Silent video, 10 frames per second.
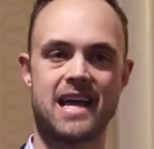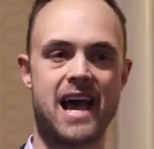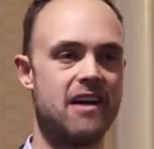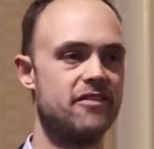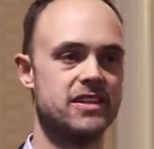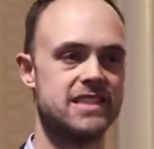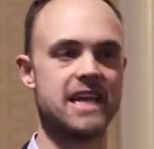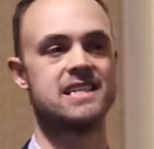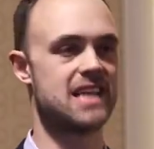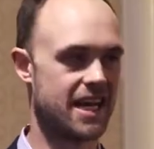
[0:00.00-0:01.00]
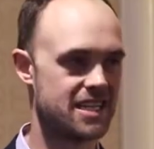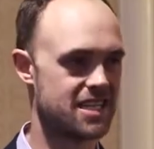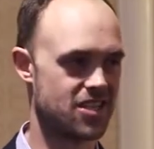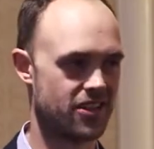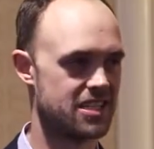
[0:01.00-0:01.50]
to have a data
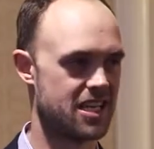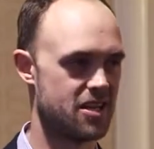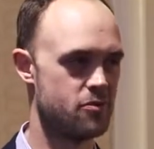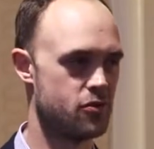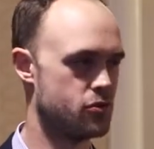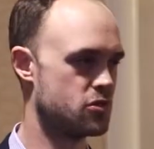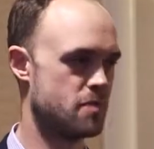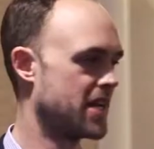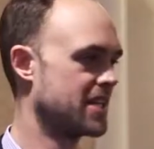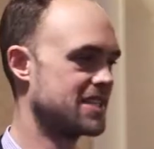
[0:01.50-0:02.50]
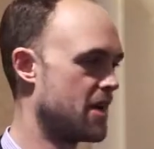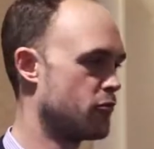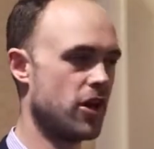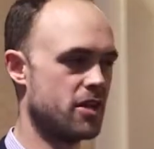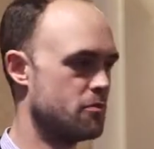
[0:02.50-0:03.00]
scientist on the team who's spending time
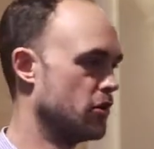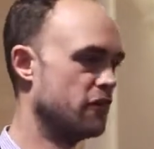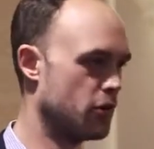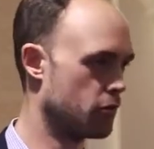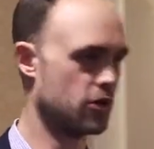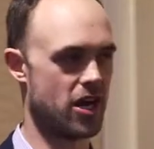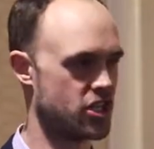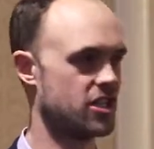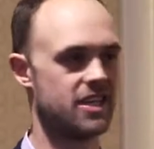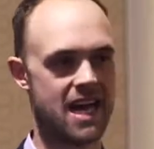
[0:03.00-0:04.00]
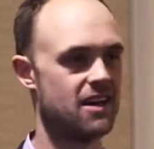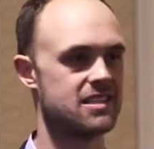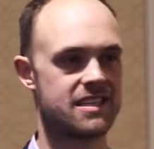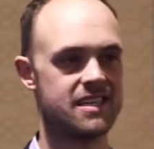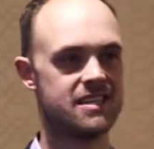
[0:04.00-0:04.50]
running beautiful regression
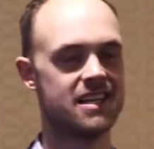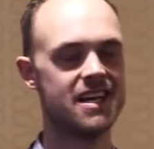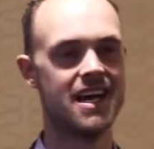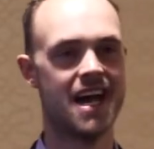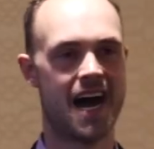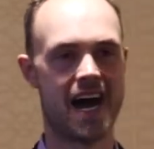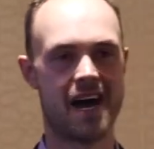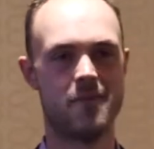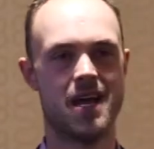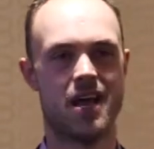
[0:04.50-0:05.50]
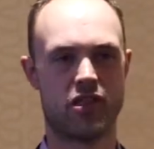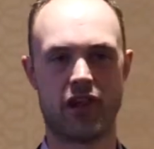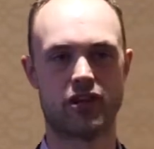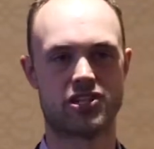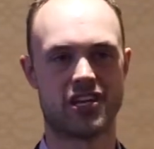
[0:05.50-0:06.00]
analyses.
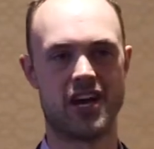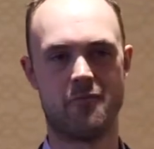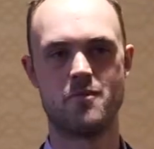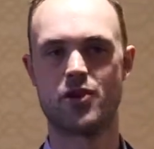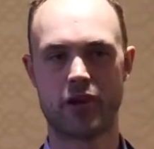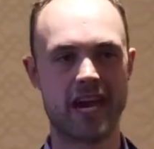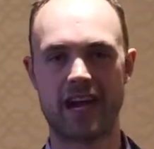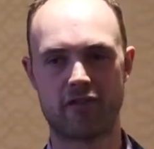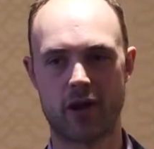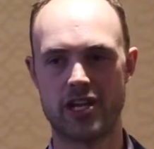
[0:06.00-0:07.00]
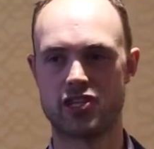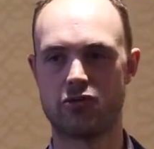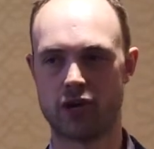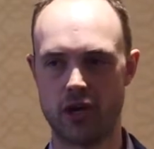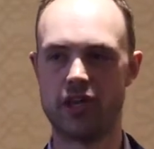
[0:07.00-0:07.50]
There's a myriad of ways
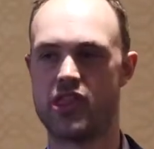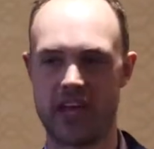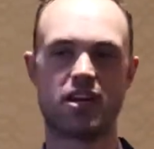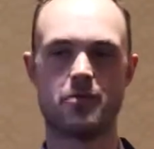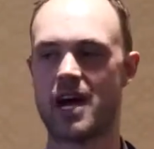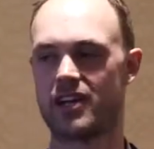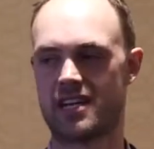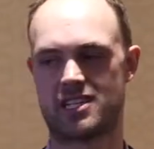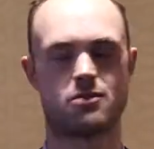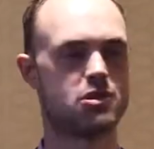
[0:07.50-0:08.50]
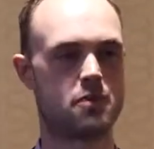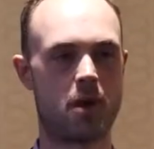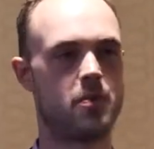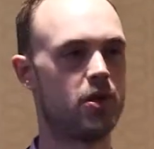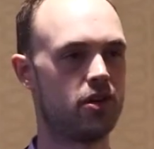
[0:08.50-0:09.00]
you could think about a customer's
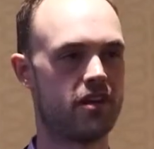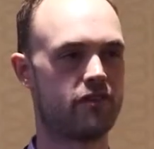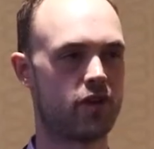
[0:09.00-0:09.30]
probability of